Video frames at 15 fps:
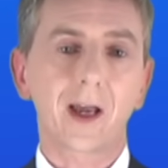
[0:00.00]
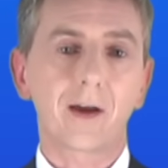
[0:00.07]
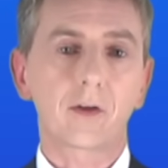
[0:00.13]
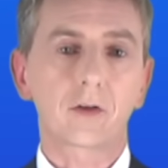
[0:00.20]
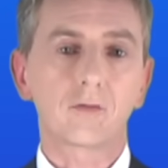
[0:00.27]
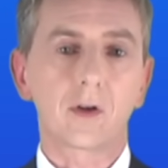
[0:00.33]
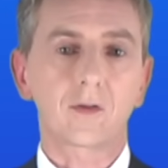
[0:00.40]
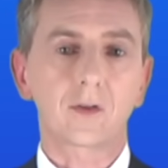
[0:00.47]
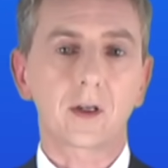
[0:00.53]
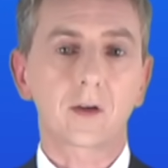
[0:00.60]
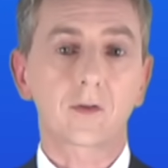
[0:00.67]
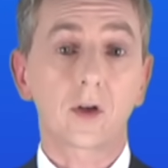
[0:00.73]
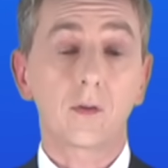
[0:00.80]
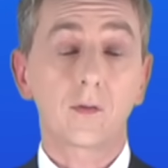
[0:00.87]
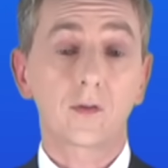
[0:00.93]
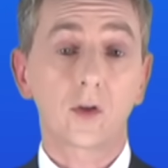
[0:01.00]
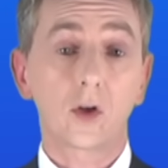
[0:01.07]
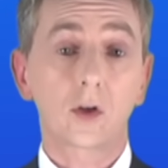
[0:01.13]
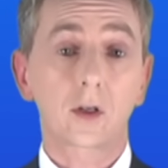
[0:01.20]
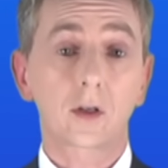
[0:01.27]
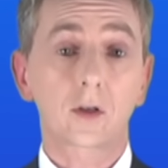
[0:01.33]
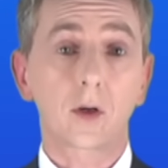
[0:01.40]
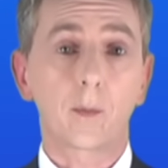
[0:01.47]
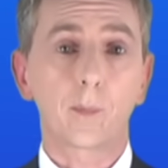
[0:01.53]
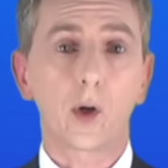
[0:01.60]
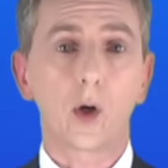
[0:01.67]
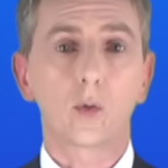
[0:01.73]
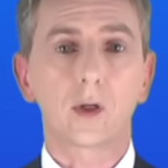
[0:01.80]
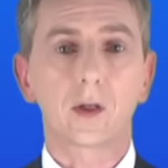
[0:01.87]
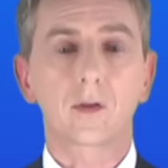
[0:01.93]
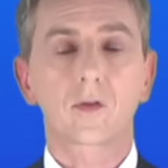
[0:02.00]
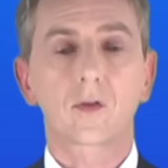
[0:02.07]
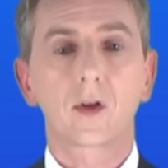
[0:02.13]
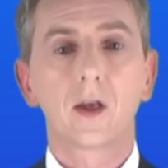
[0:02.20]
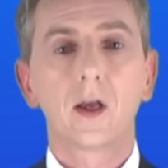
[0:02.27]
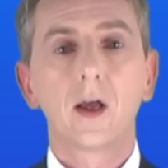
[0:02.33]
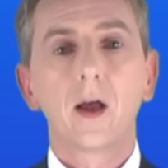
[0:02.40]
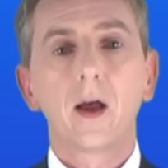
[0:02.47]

characteristics of circuit components.